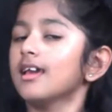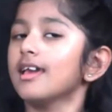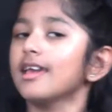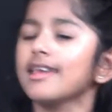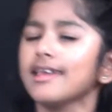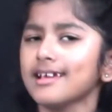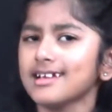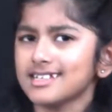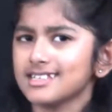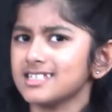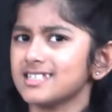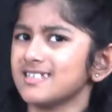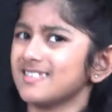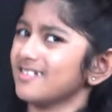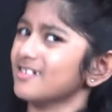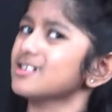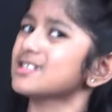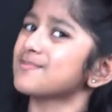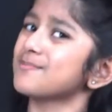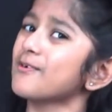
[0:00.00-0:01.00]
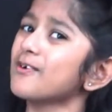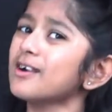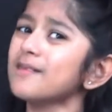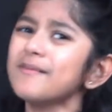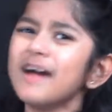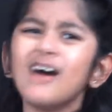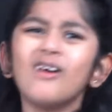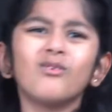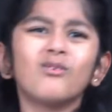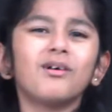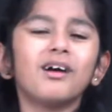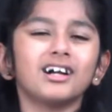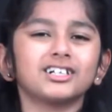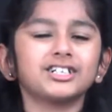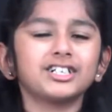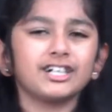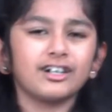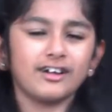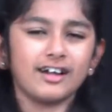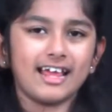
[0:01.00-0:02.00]
And there's more about
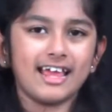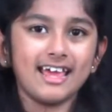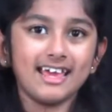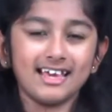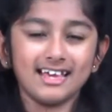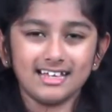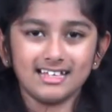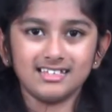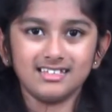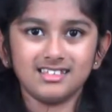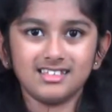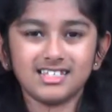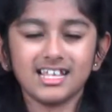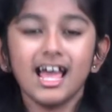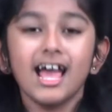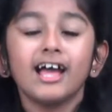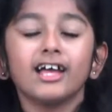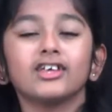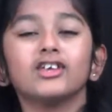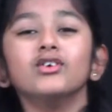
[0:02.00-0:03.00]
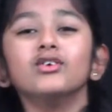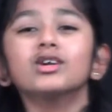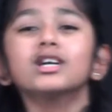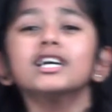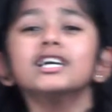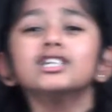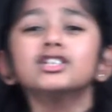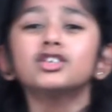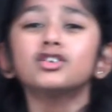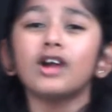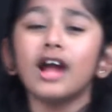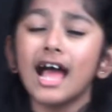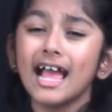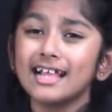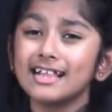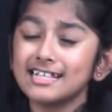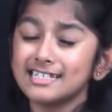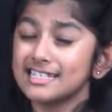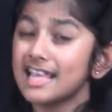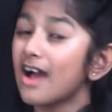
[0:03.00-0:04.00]
washing your hands. You can
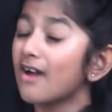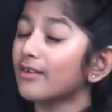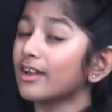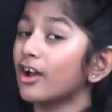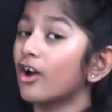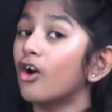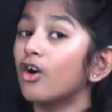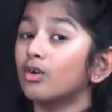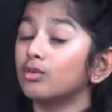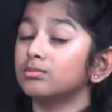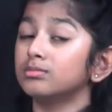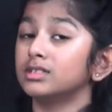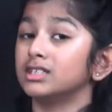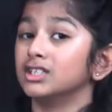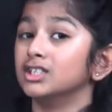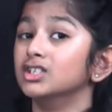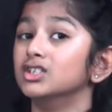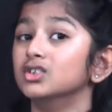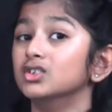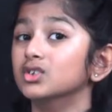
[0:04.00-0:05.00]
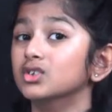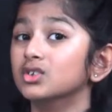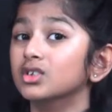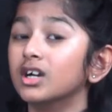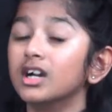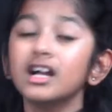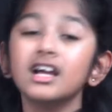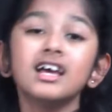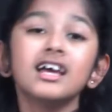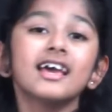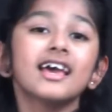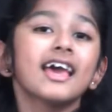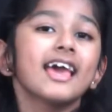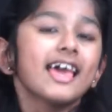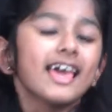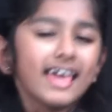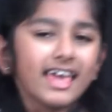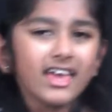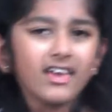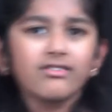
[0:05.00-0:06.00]
try this out at home too.
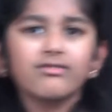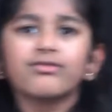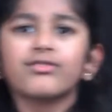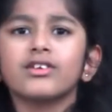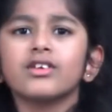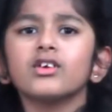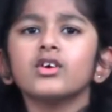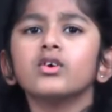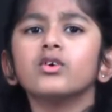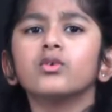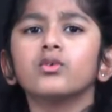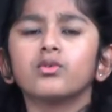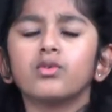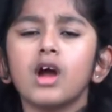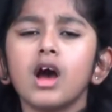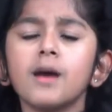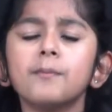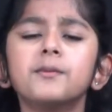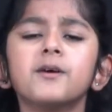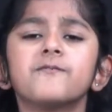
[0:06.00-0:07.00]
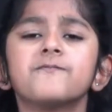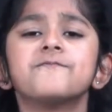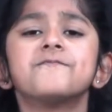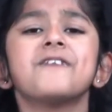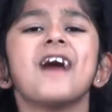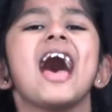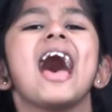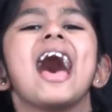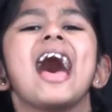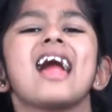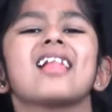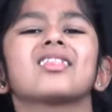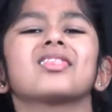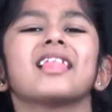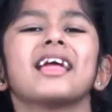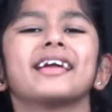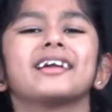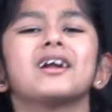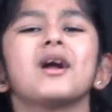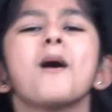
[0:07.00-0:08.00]
If you rub a fat
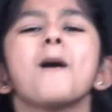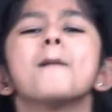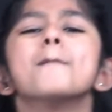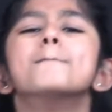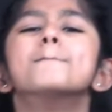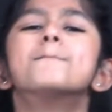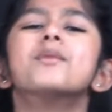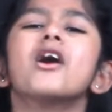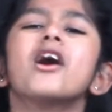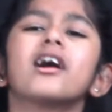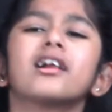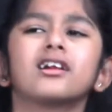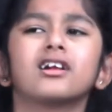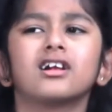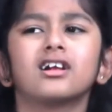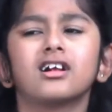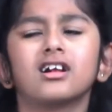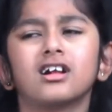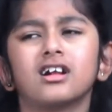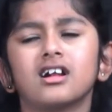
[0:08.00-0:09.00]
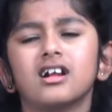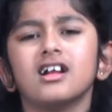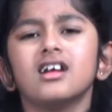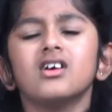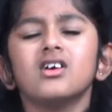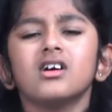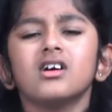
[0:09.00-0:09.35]
like butter